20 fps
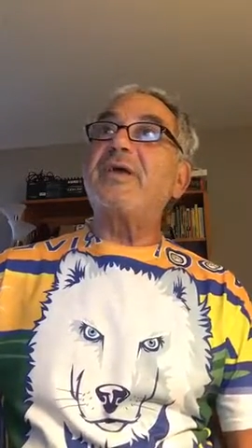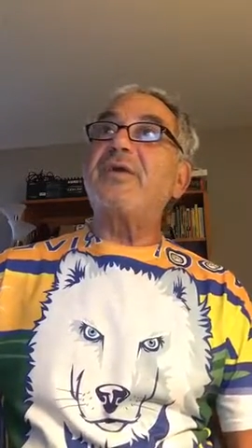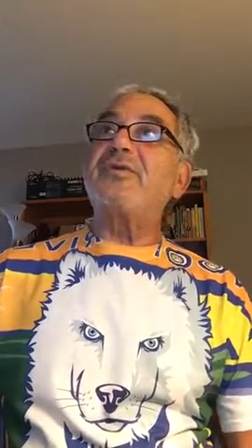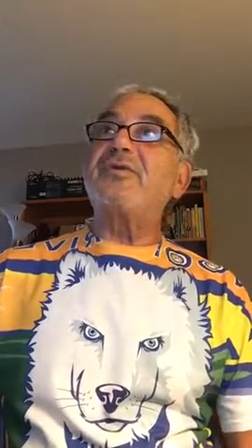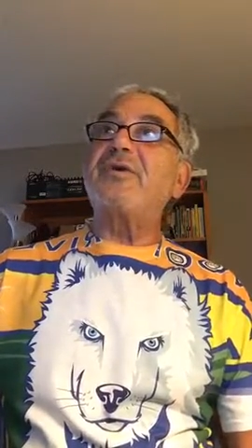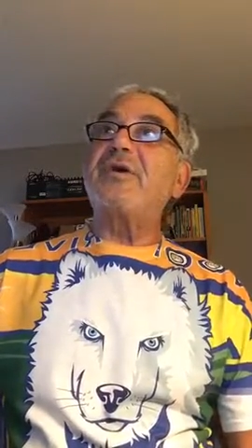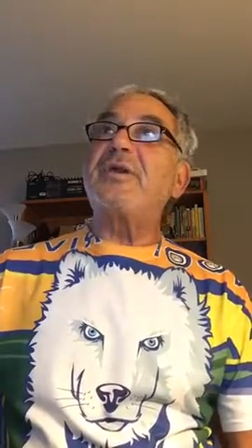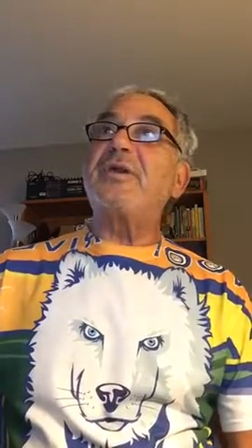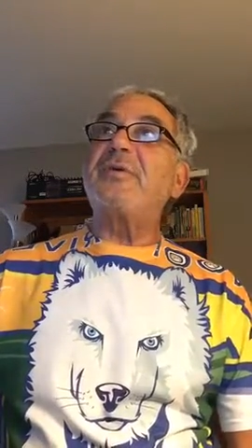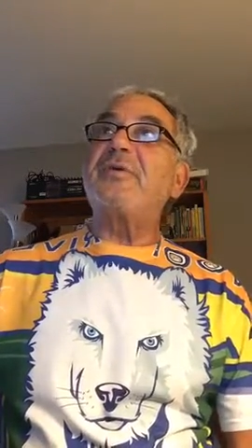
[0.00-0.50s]
You're
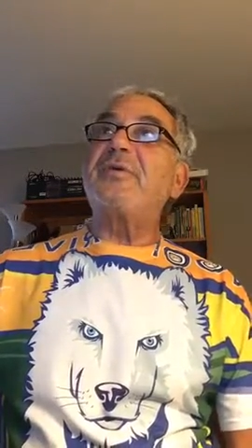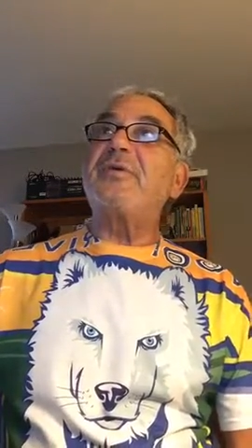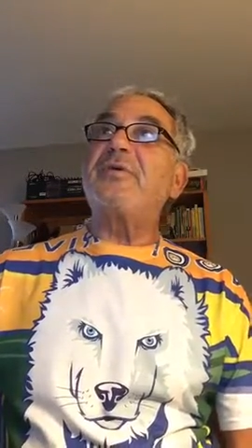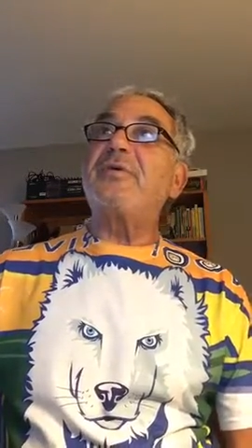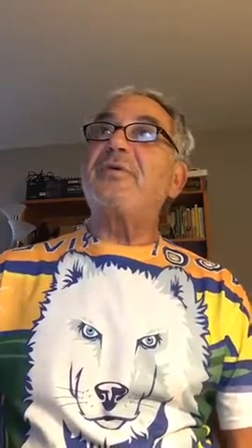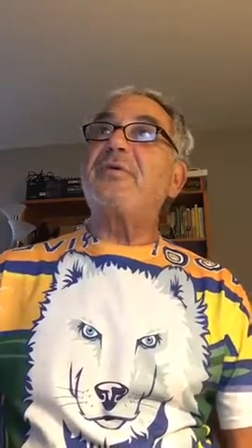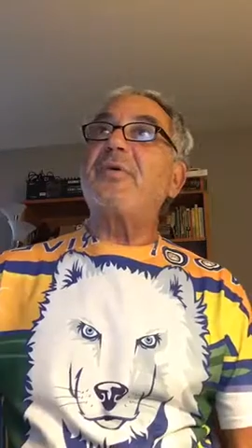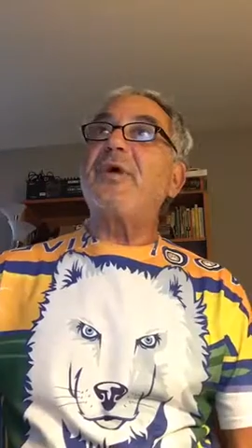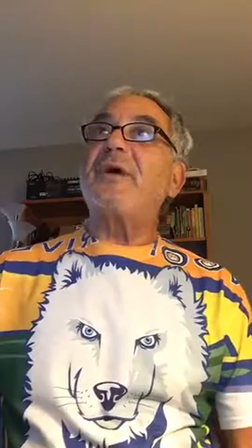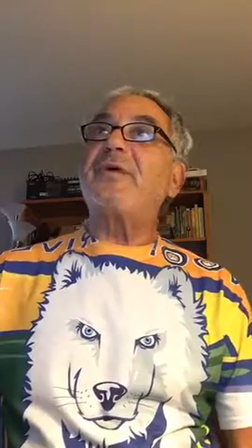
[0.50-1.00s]
trying to
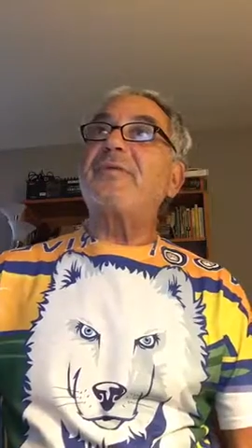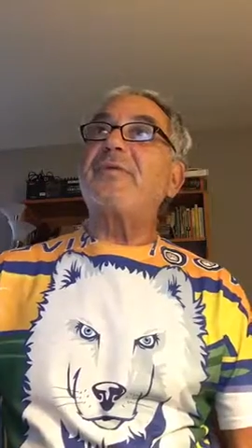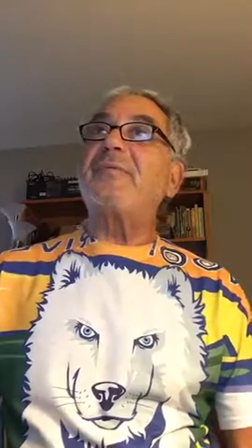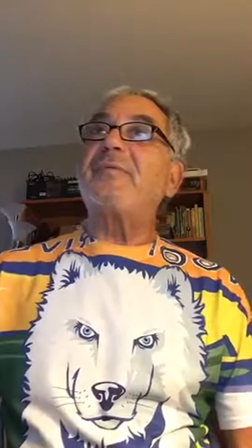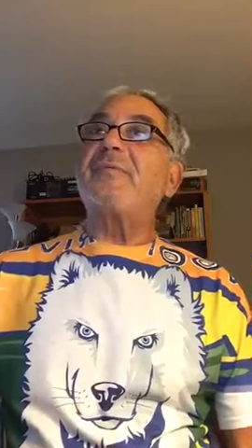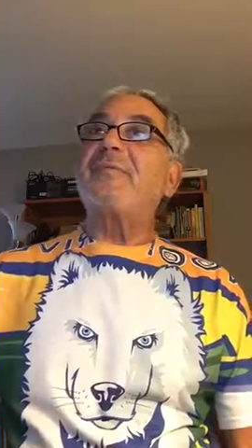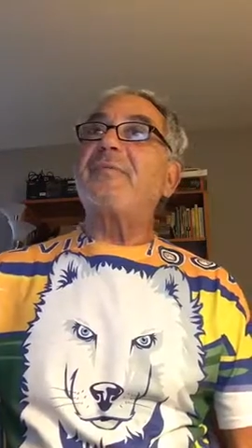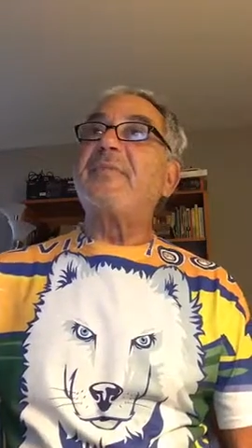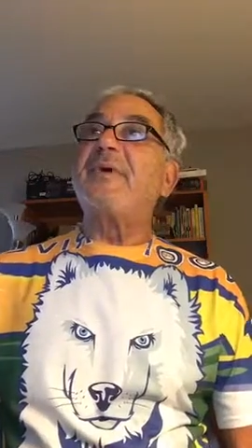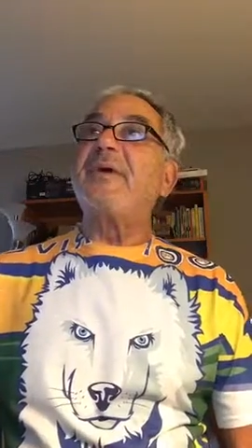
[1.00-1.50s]
correct
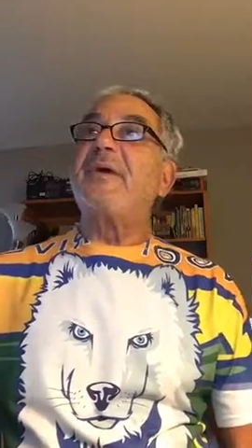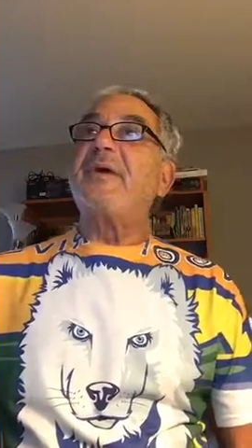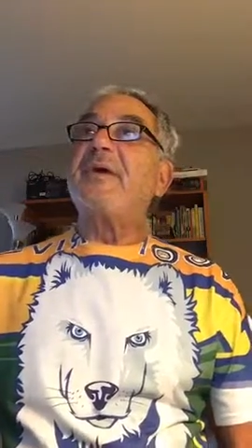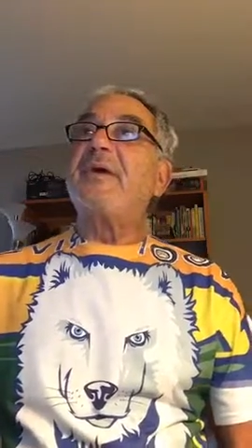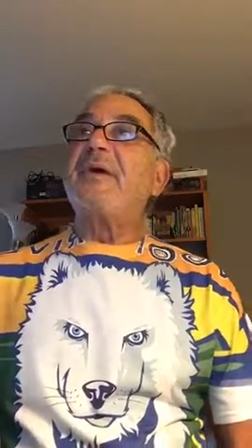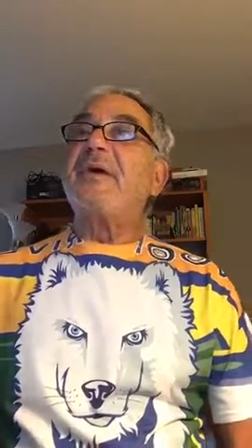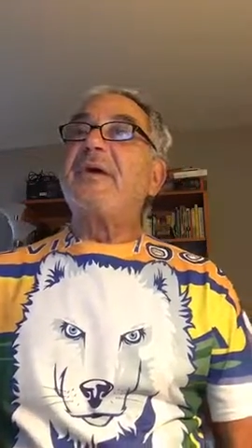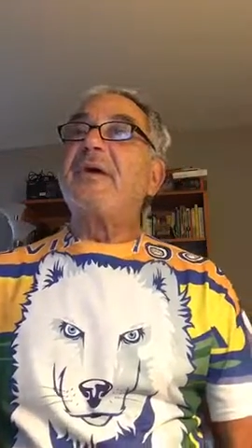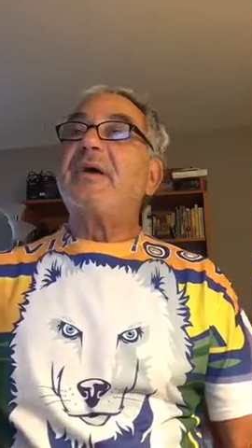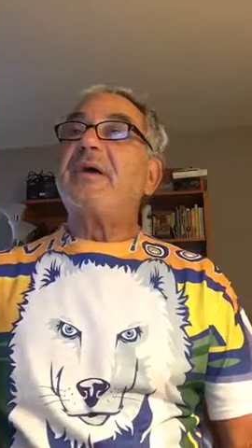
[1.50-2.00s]

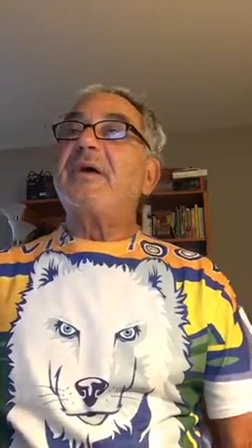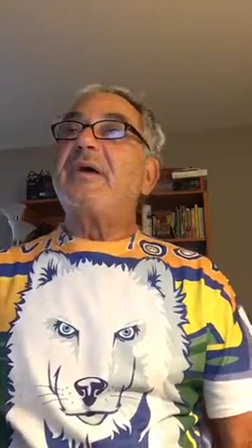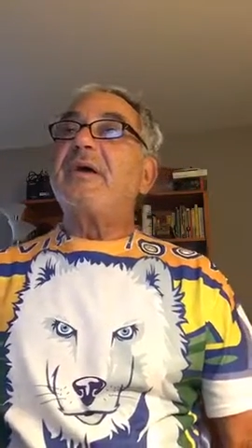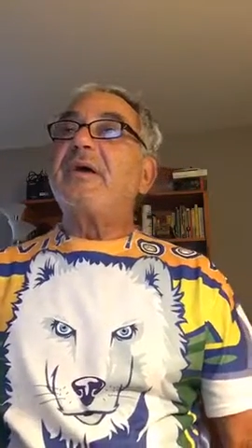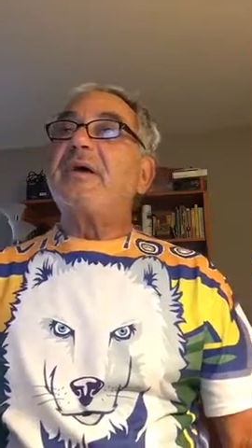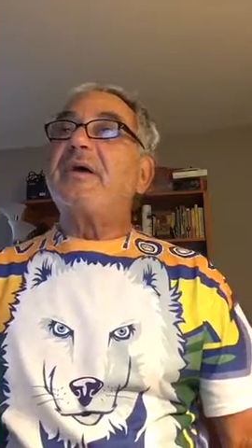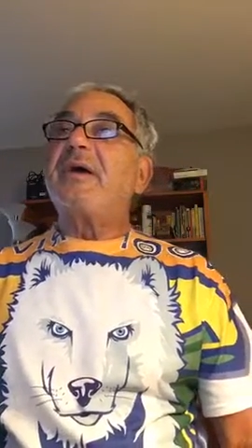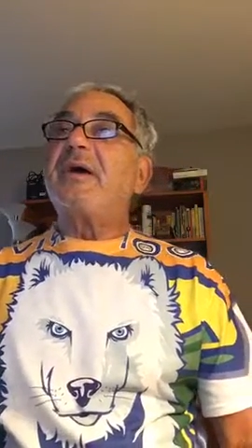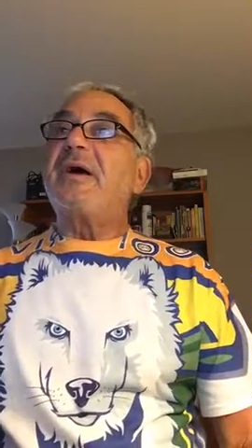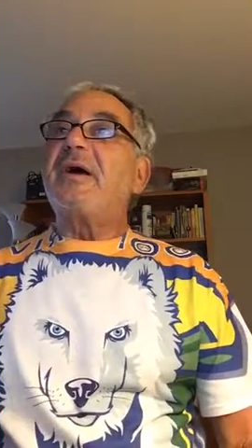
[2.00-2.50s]
them.